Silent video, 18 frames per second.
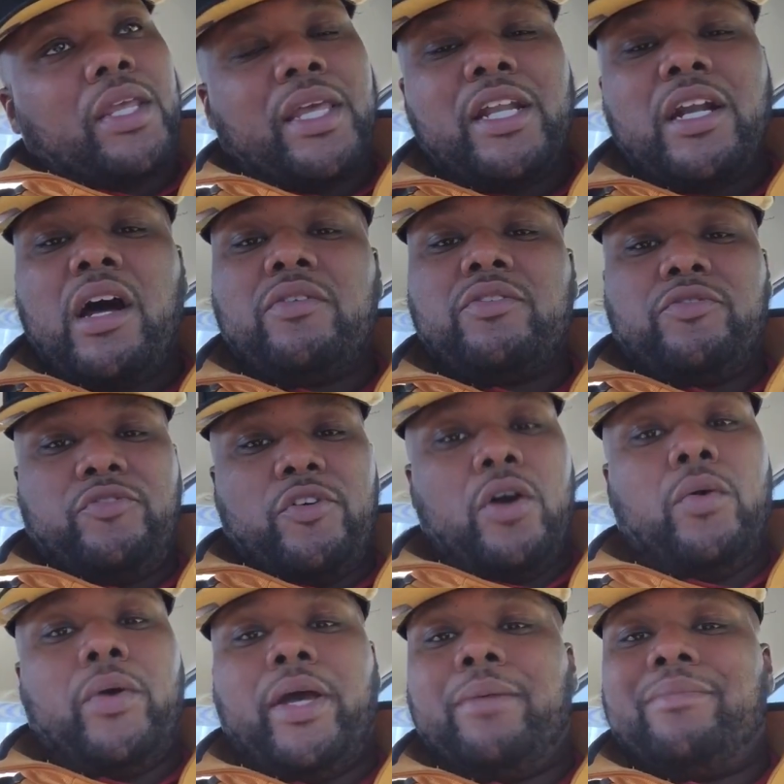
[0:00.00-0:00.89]
get off the
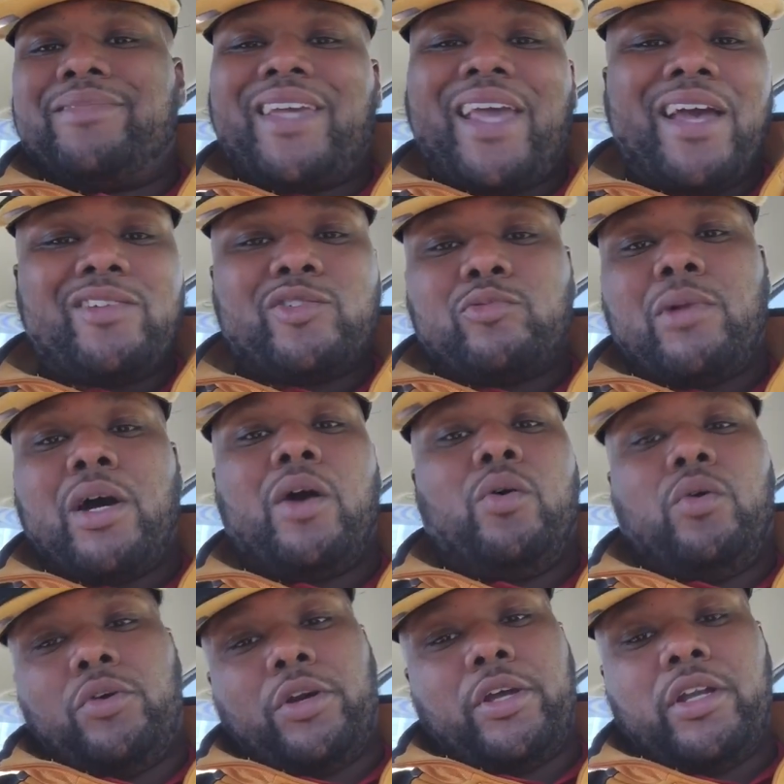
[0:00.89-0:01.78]
phone with him. Cancel my
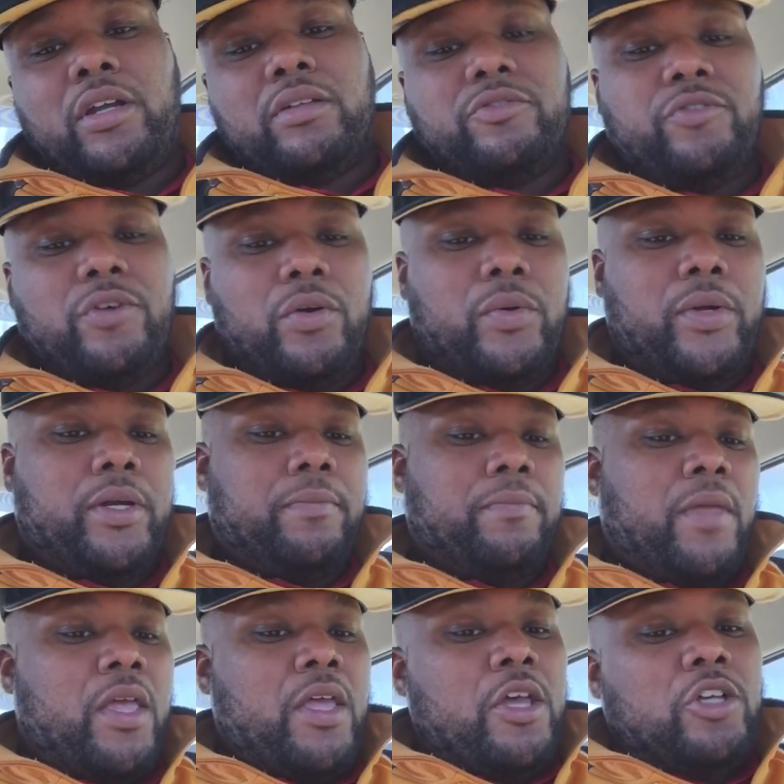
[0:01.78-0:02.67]
order. Get off the phone with
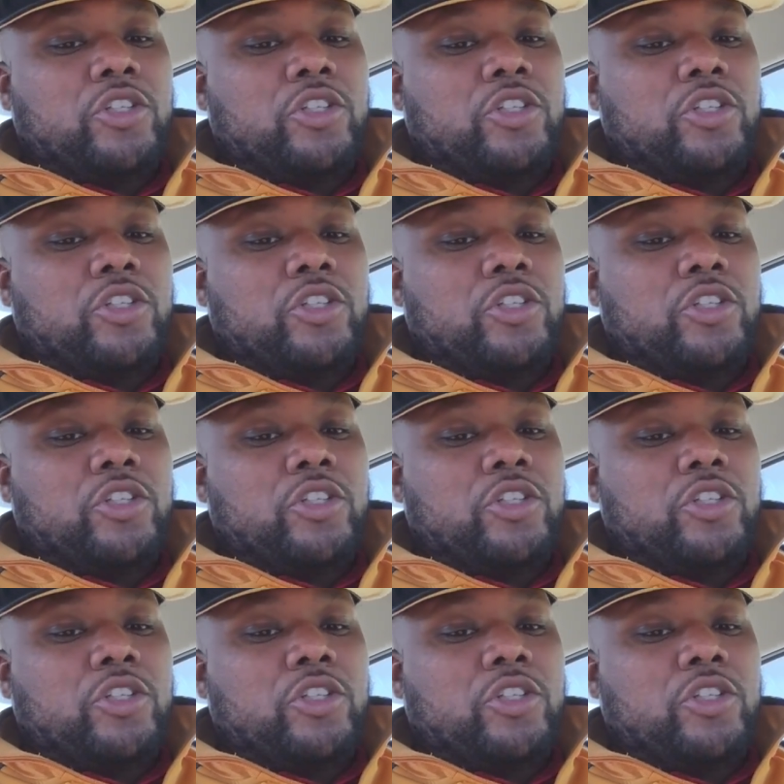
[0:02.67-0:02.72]
him.